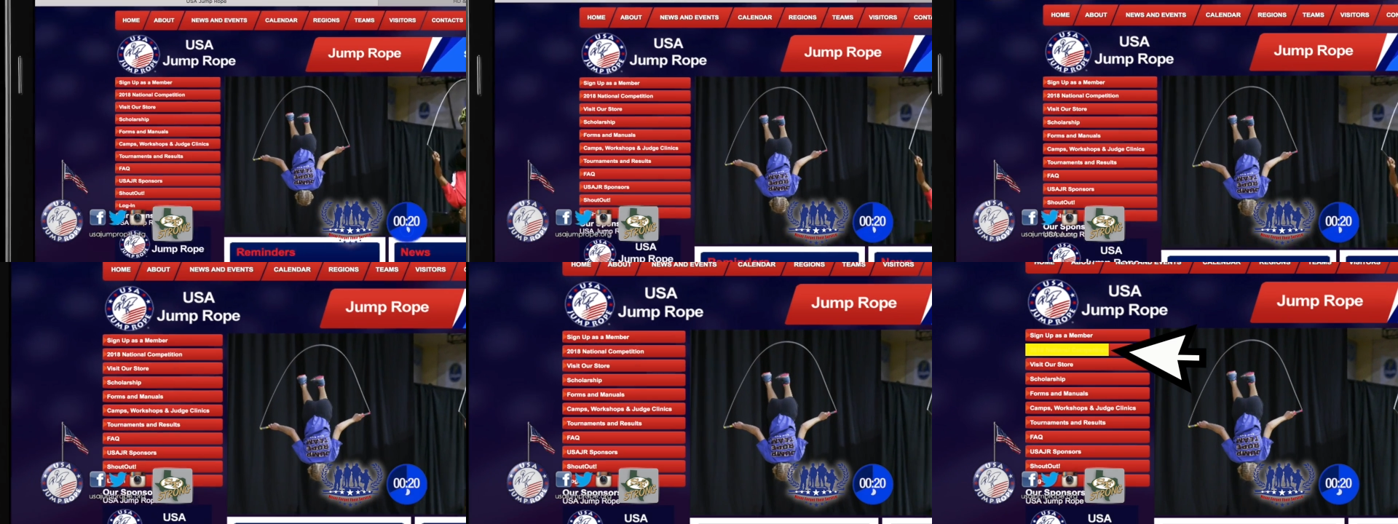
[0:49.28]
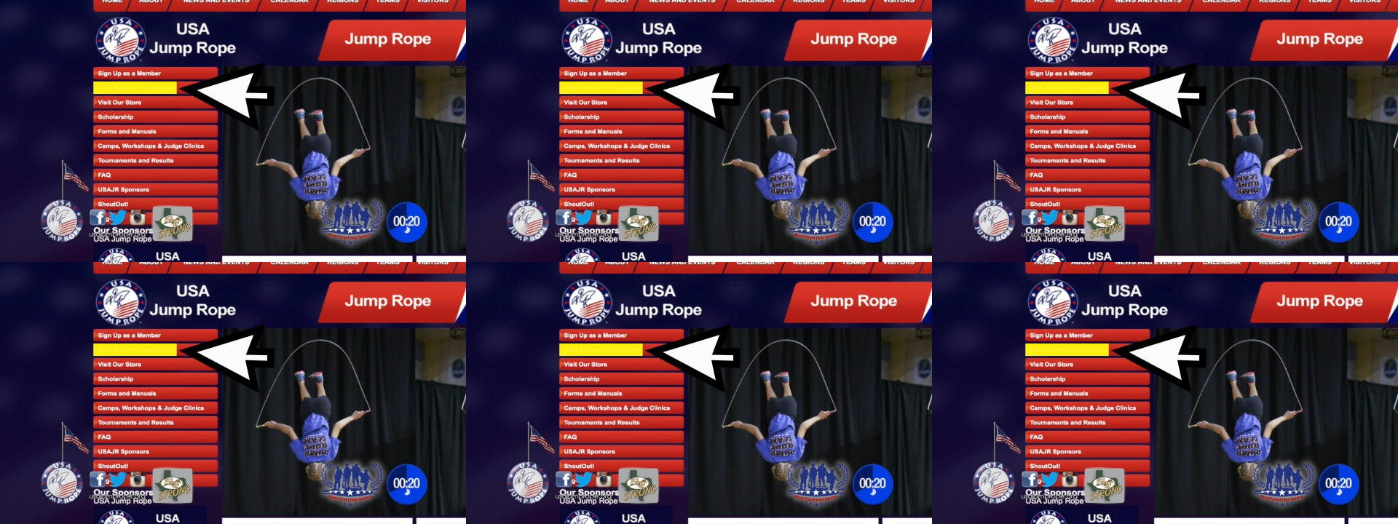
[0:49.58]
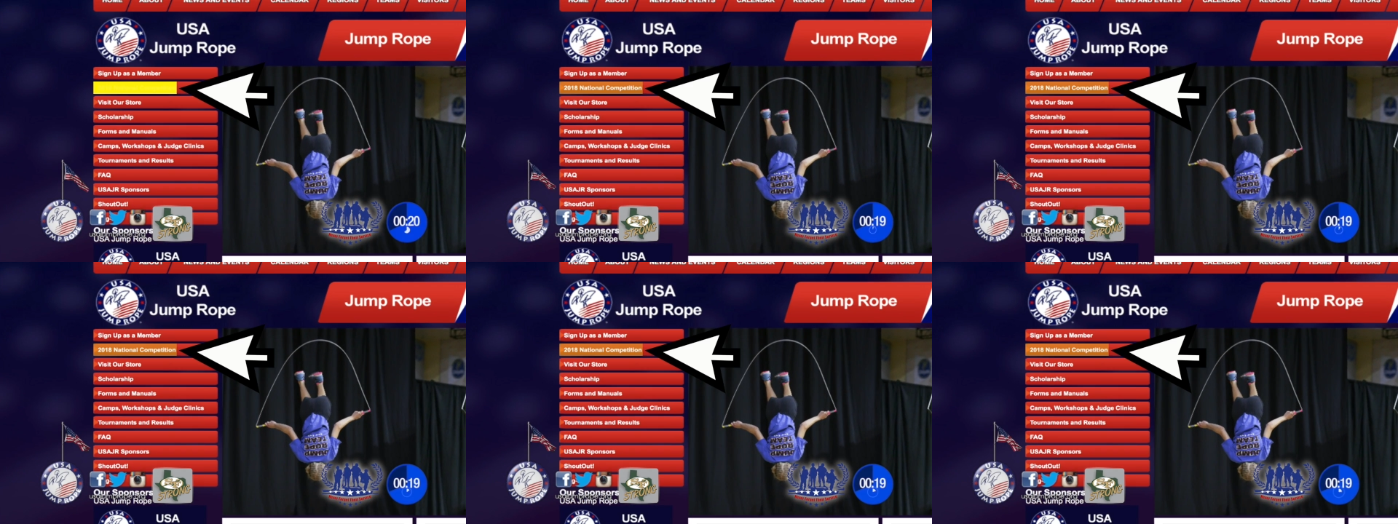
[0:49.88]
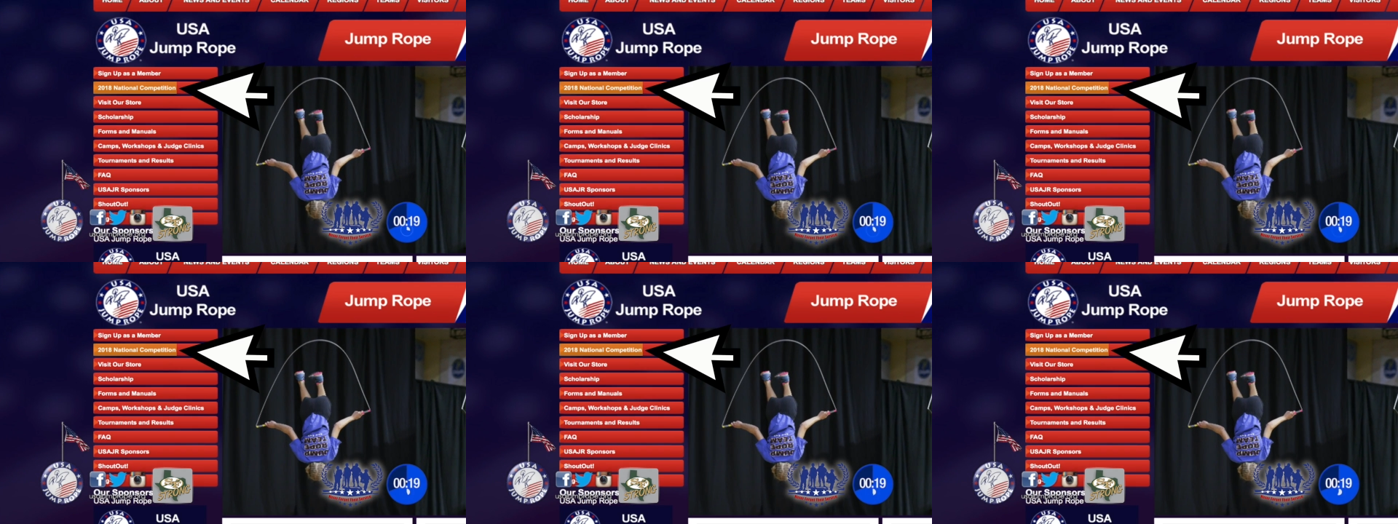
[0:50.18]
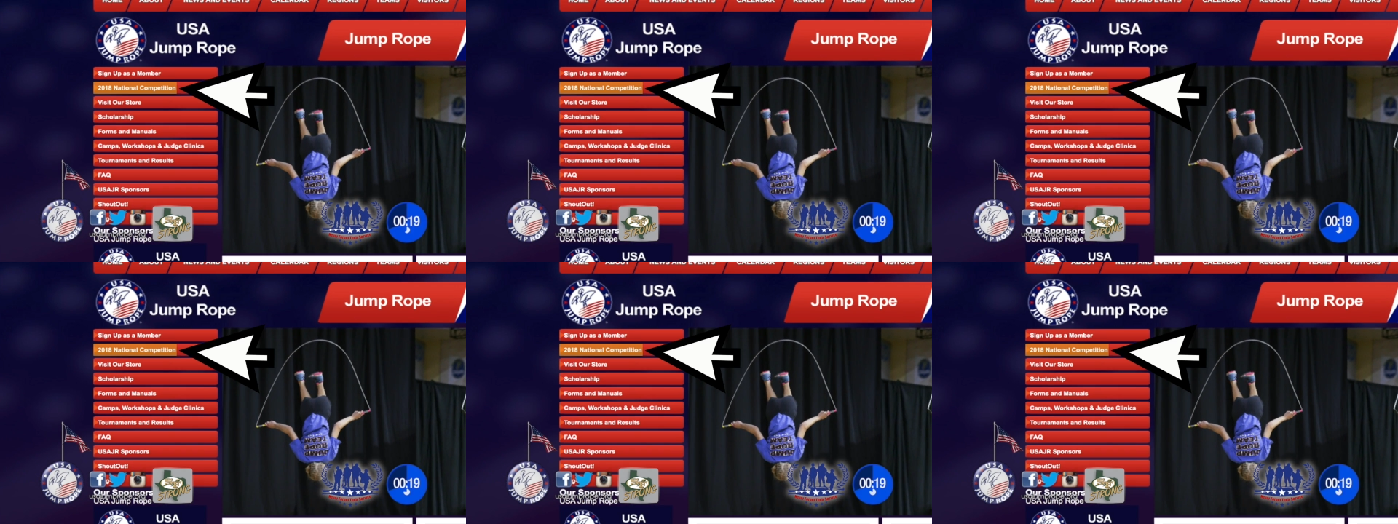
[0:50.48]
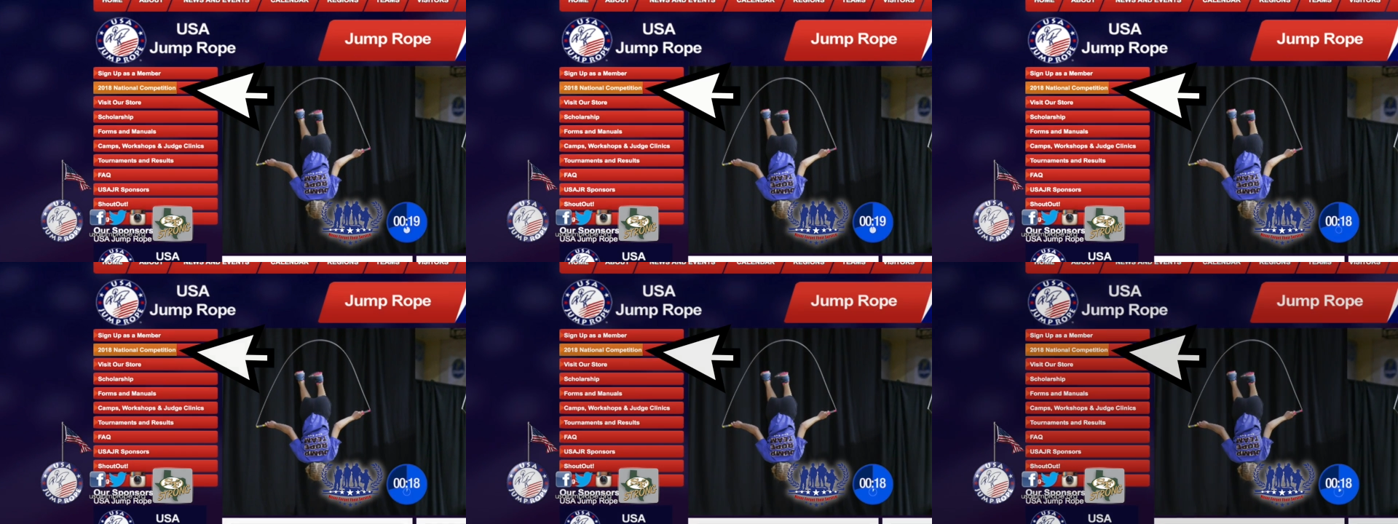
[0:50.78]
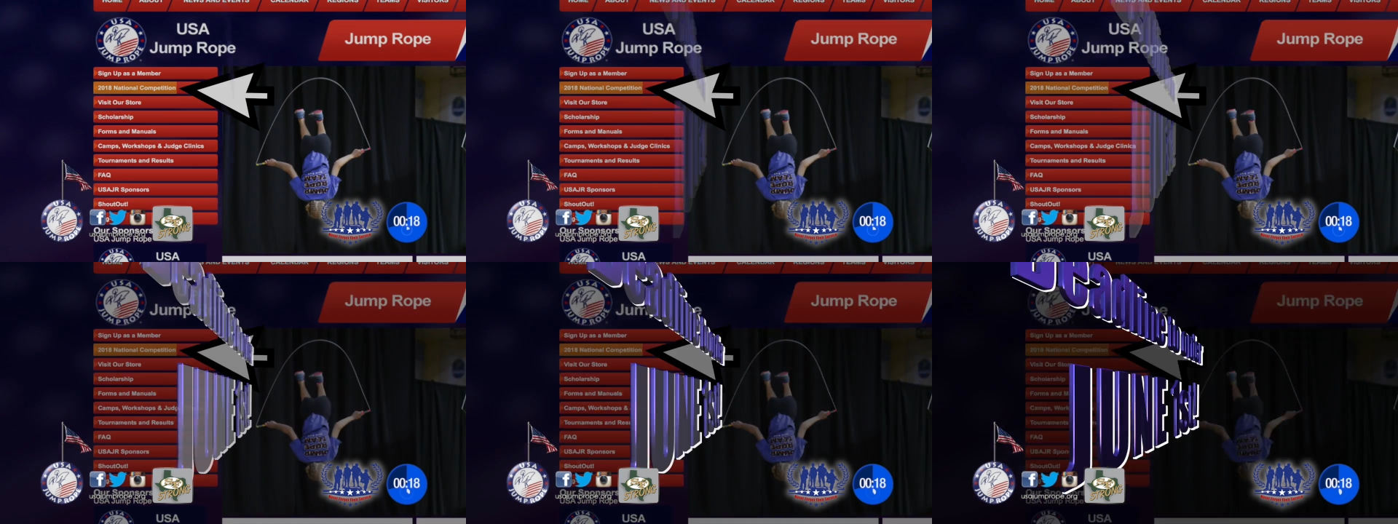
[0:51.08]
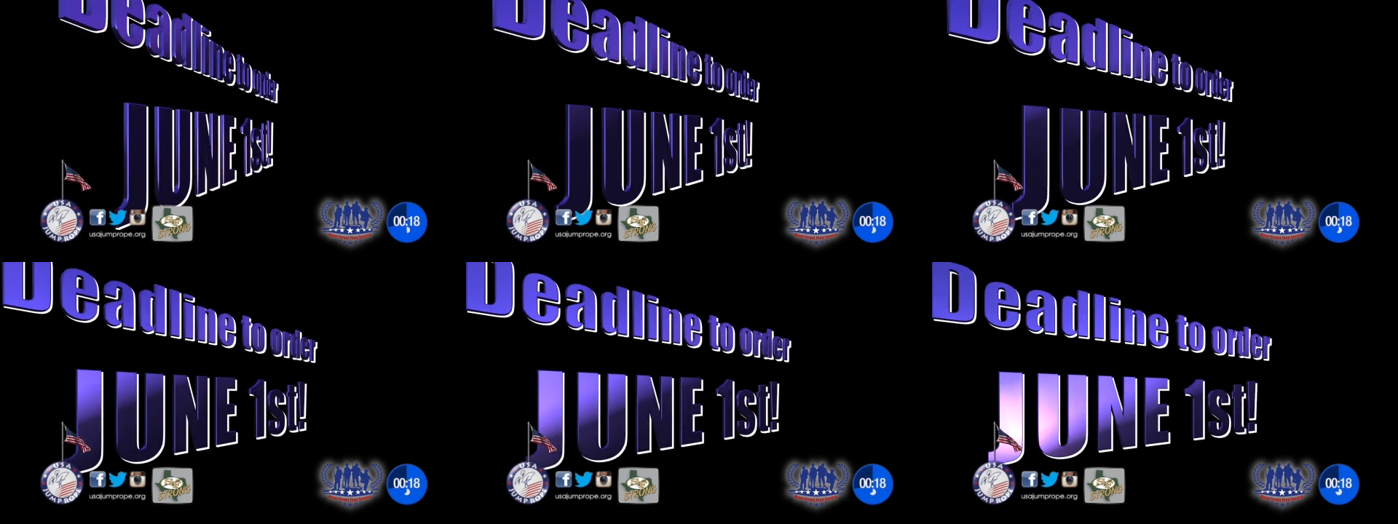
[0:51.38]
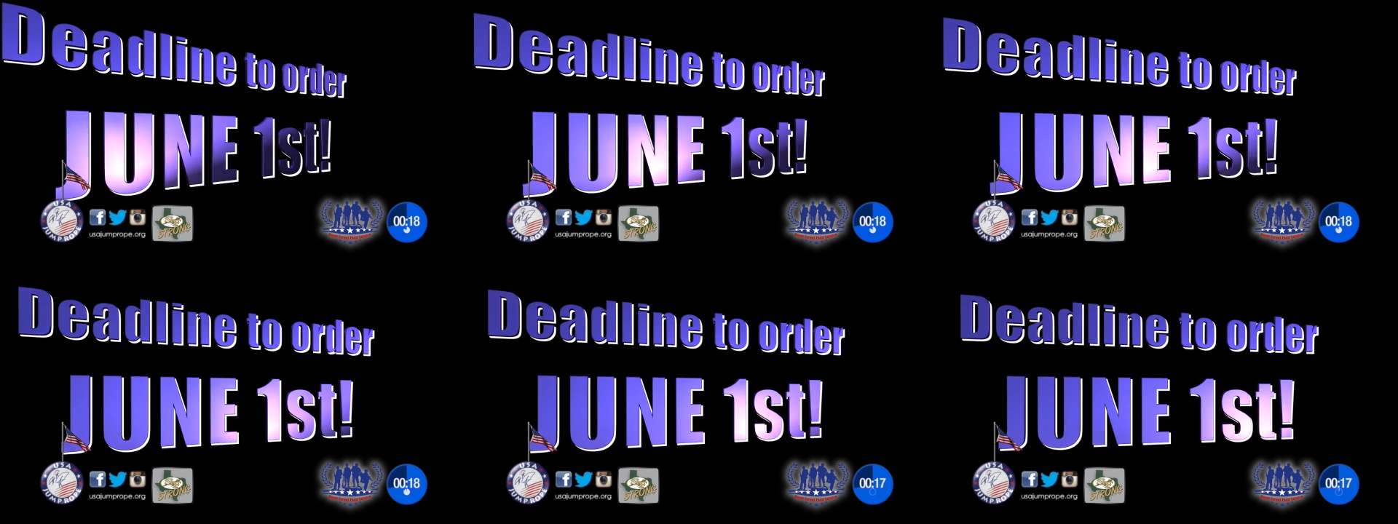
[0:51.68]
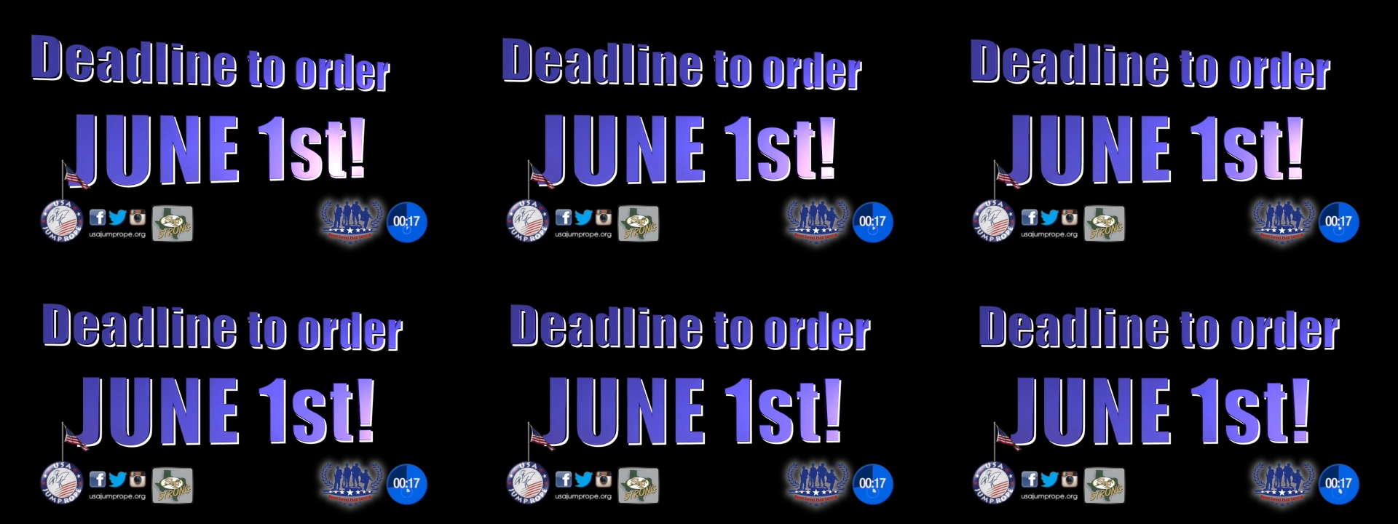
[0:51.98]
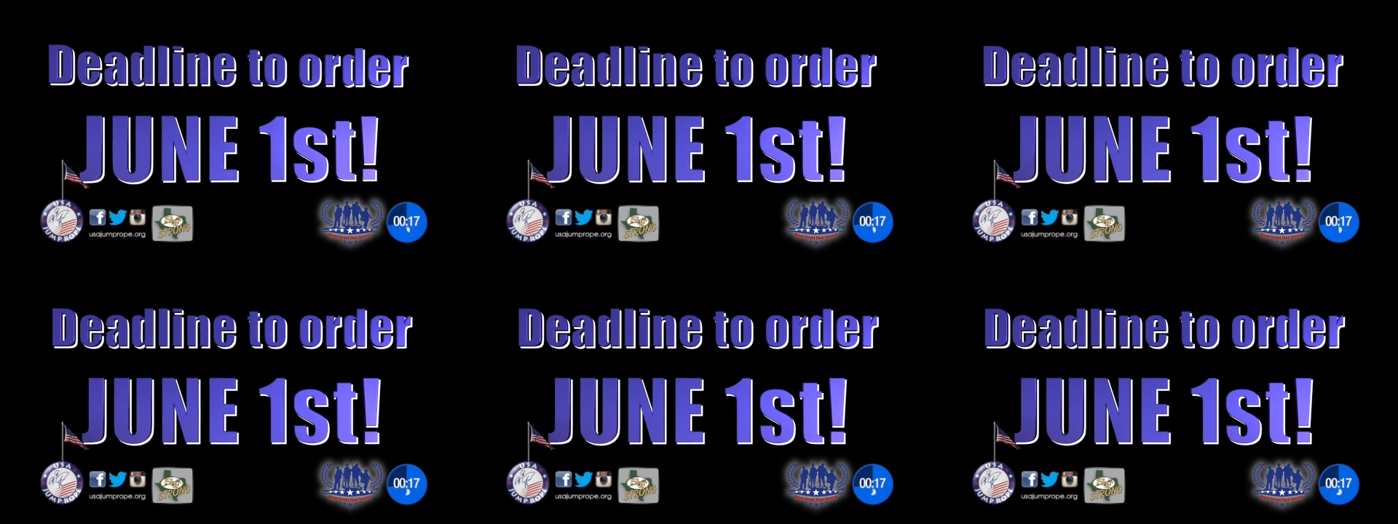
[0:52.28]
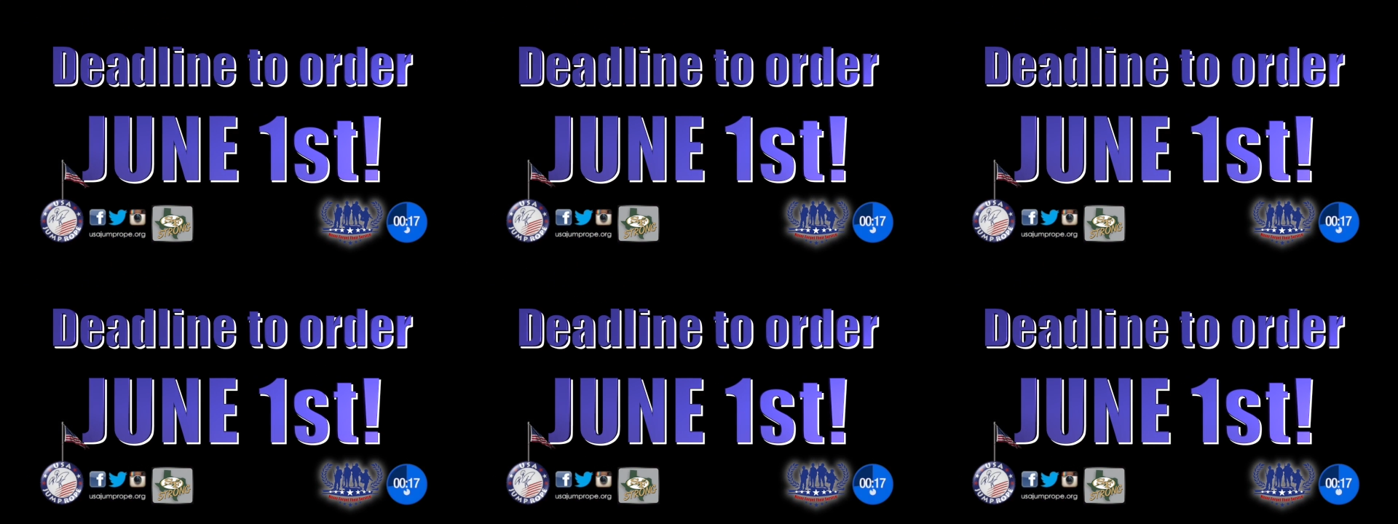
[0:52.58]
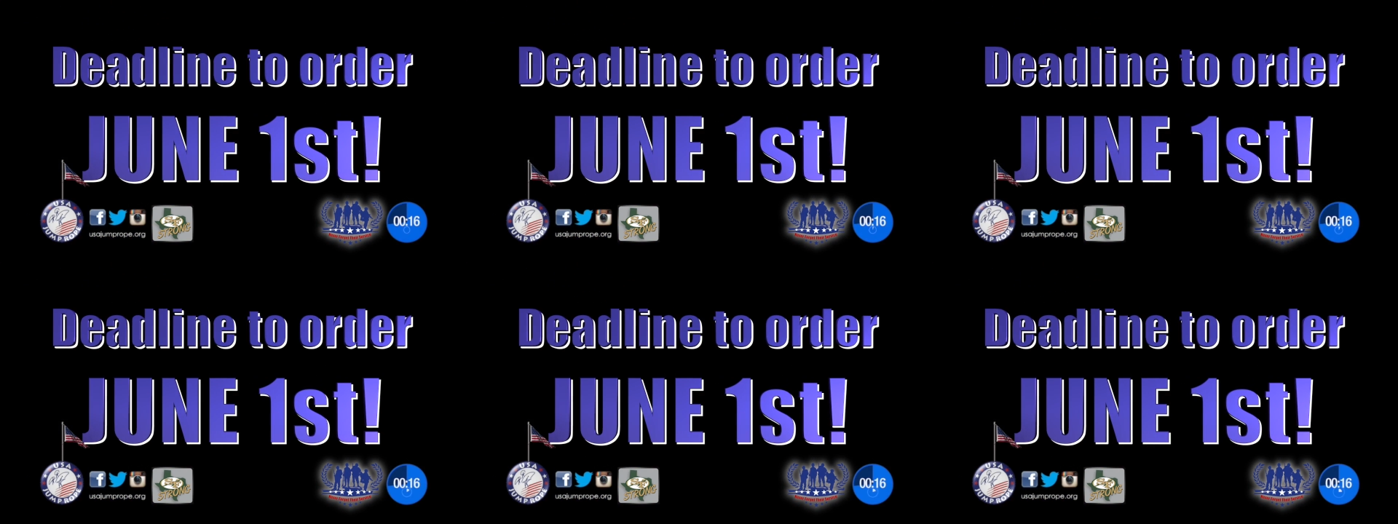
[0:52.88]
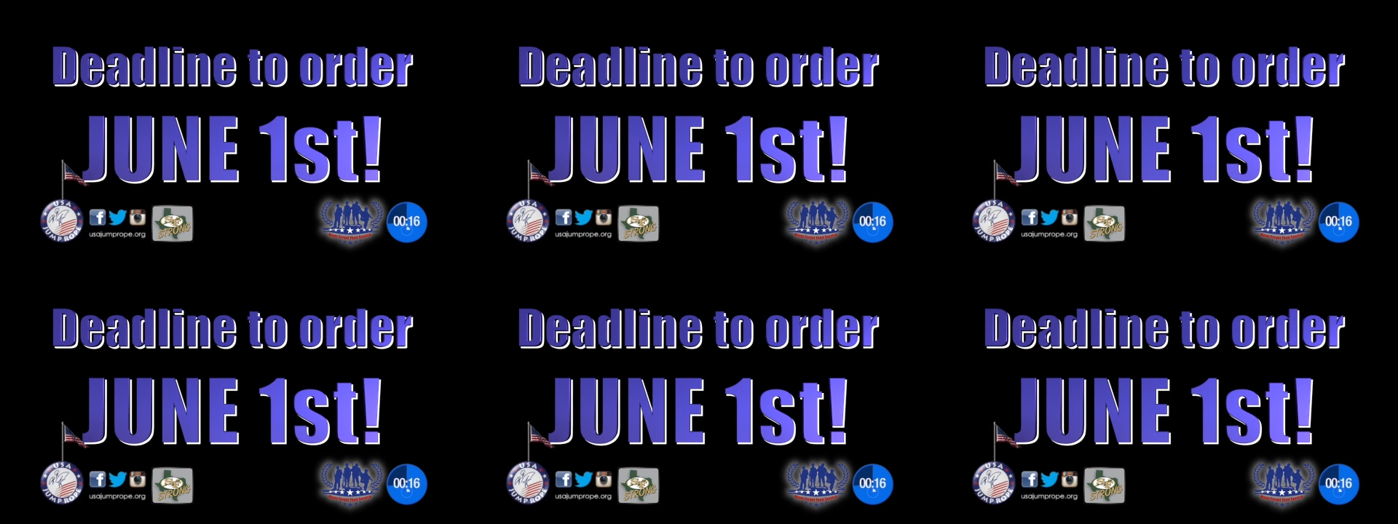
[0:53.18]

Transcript: Nobody's mouth can be seen.